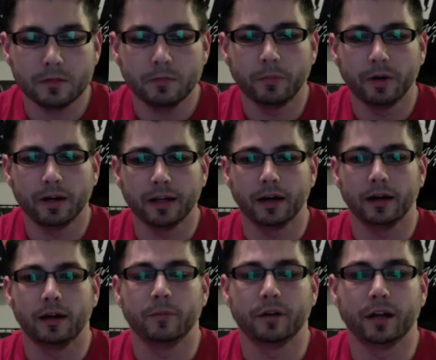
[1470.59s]
But
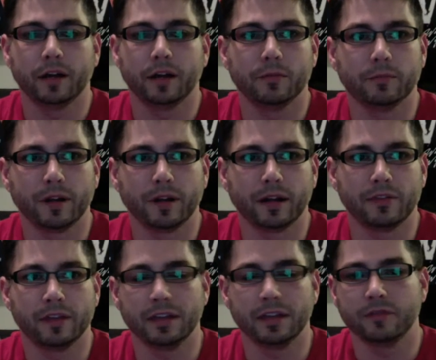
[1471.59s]
I
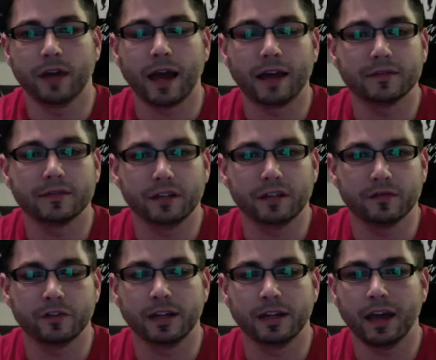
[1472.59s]
think if you activate your
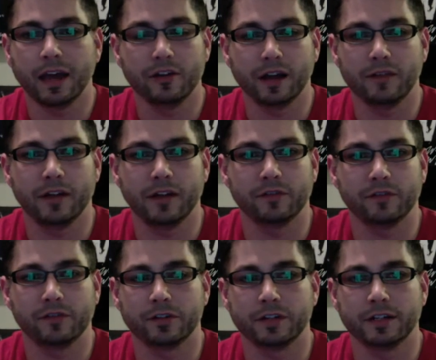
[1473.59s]
free account, you'll have that for
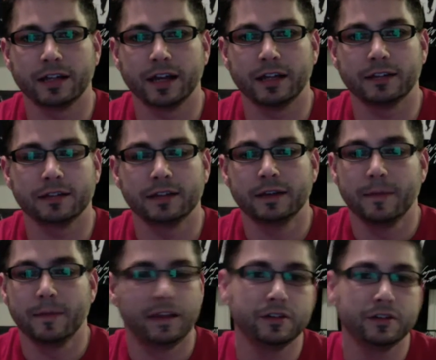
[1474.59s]
30 days, and
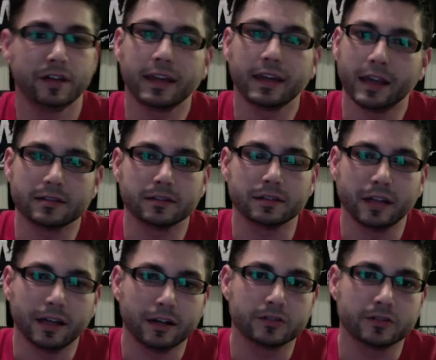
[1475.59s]
then you can cancel it
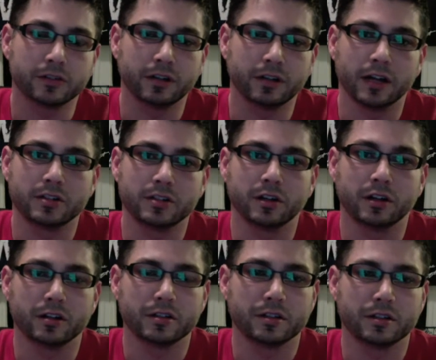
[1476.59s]
later so you're not
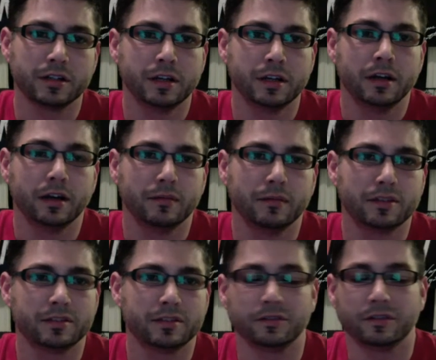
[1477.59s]
charged. It's
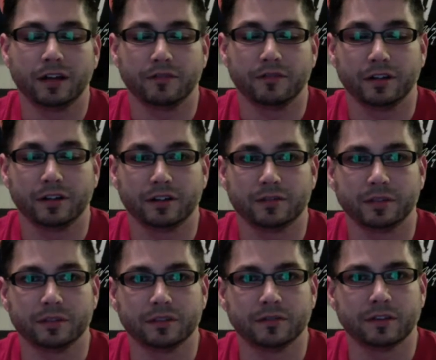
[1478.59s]
still not very
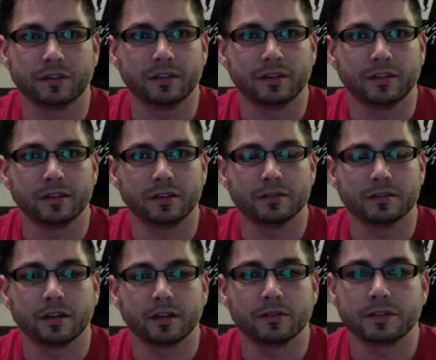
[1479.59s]
expensive. I think it's
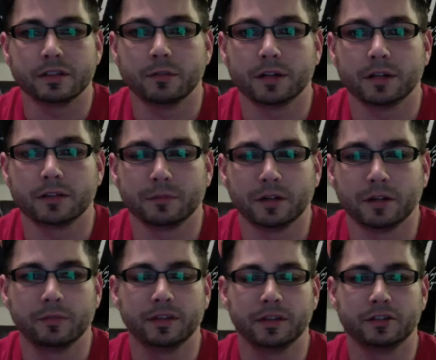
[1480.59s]
like $13 a month,
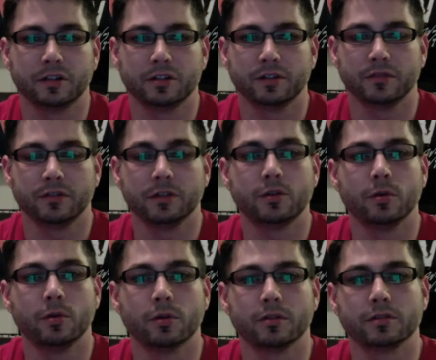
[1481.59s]
but they charge you every
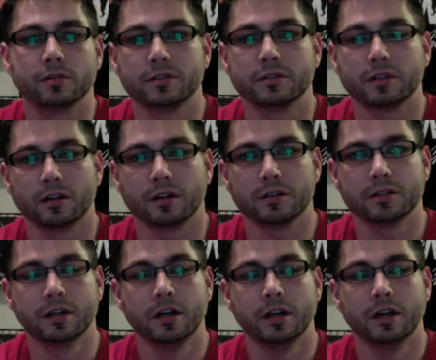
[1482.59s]
quarter, so you're charged